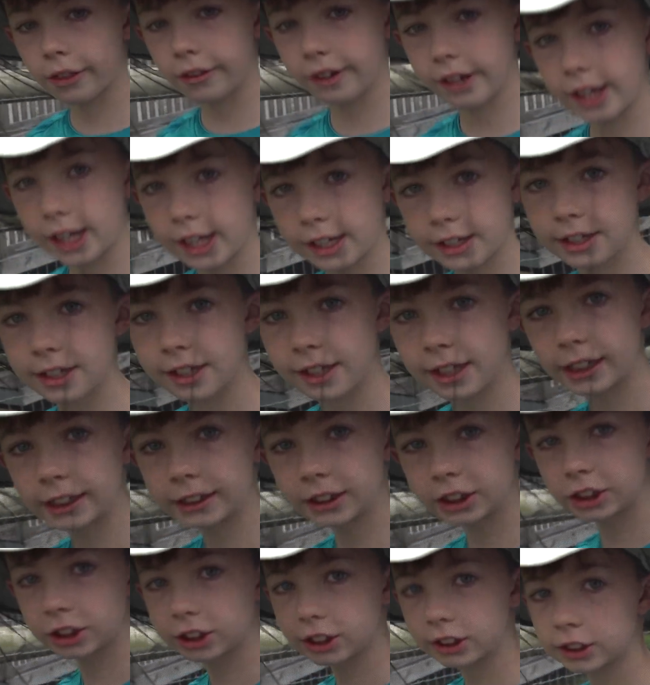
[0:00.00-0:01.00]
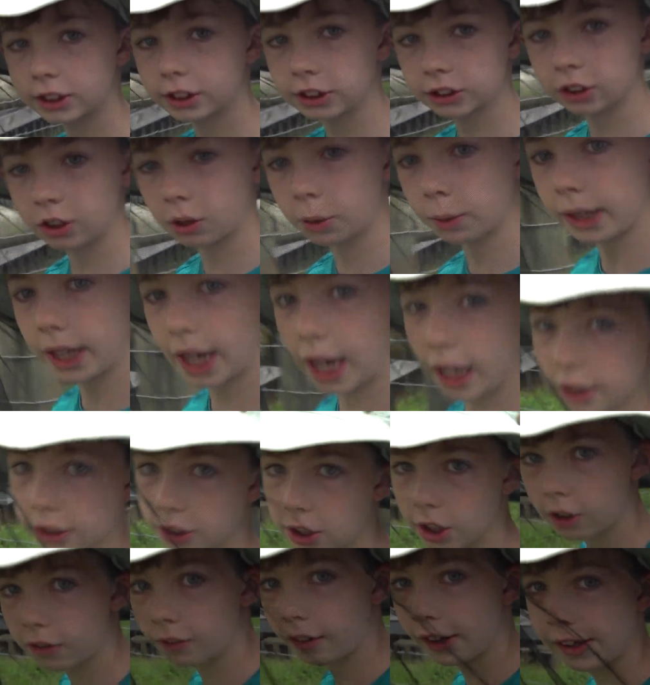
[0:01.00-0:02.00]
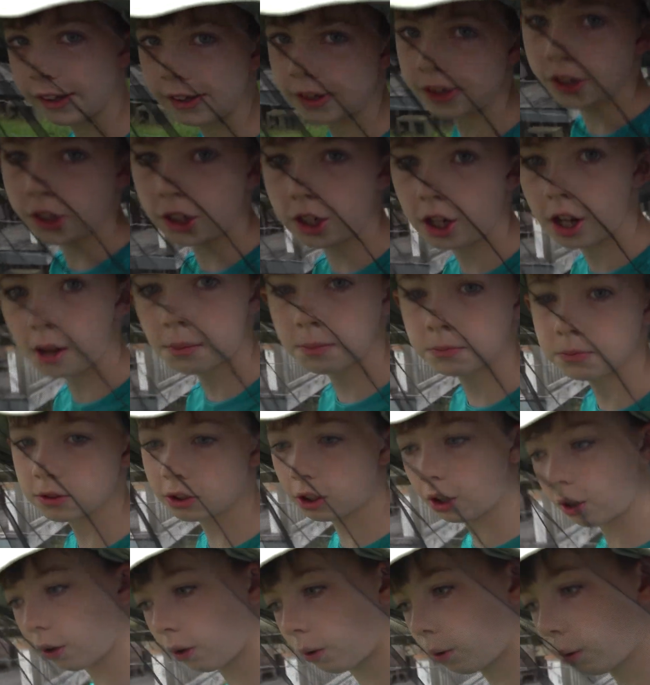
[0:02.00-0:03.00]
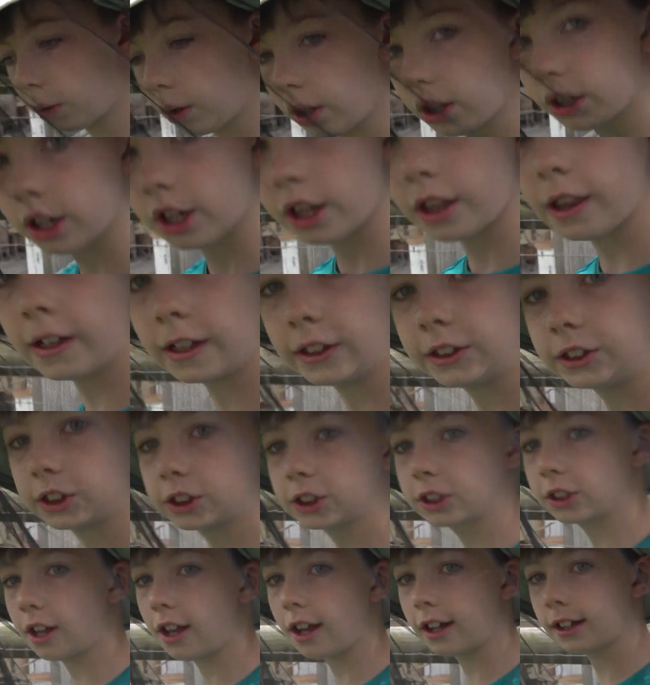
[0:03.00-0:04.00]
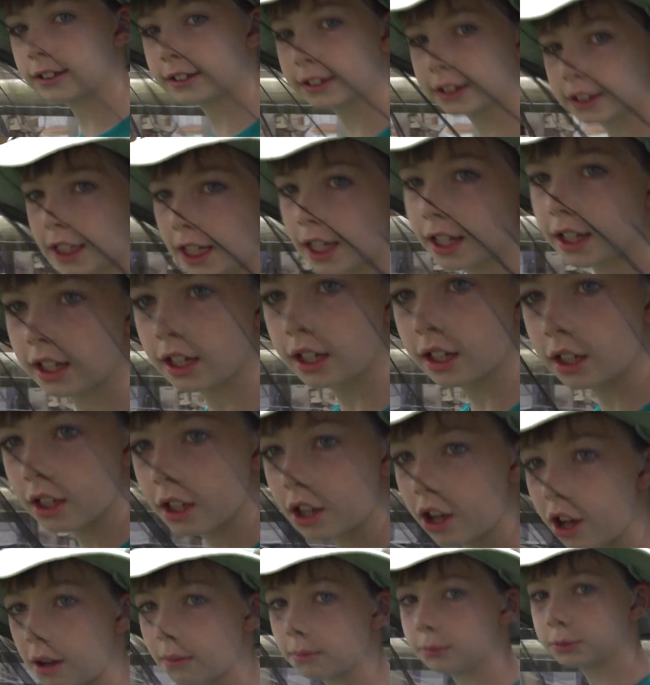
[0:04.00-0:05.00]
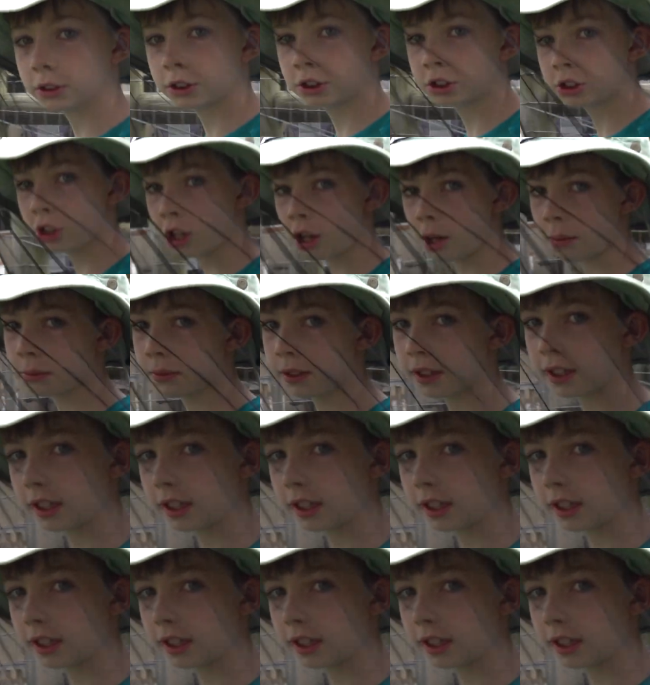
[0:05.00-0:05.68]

than 18 inches, so we had to raise it up so the skunks stopped